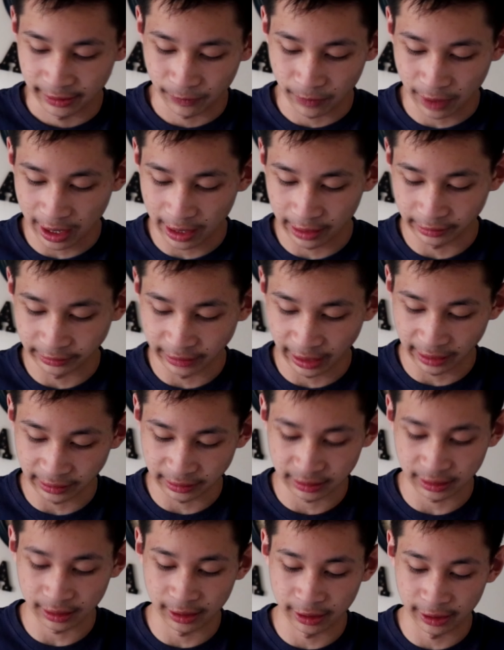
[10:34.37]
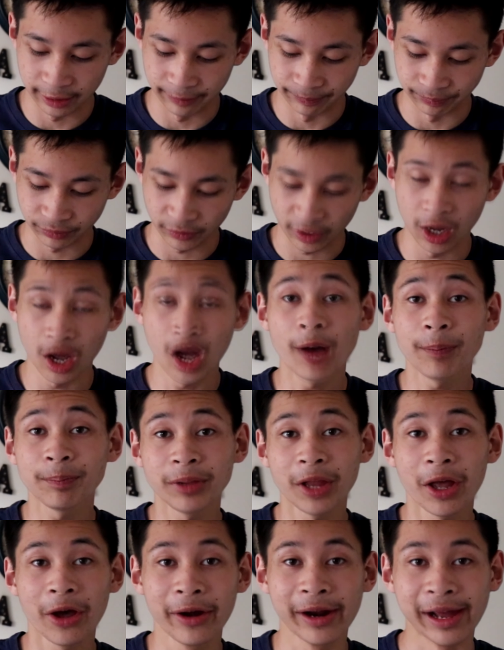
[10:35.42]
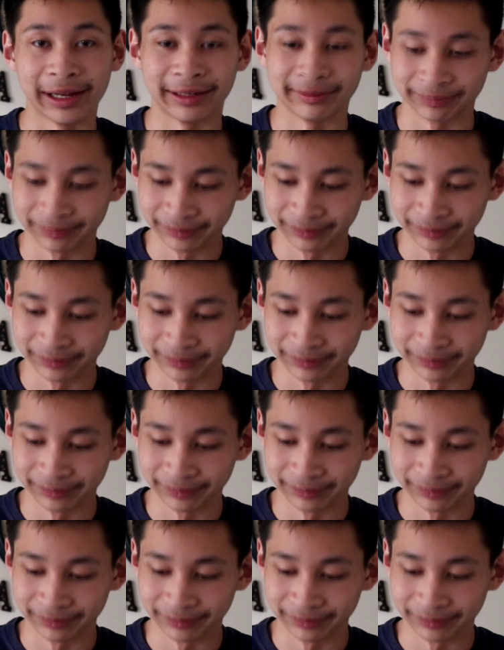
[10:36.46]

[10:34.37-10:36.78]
while that's uploading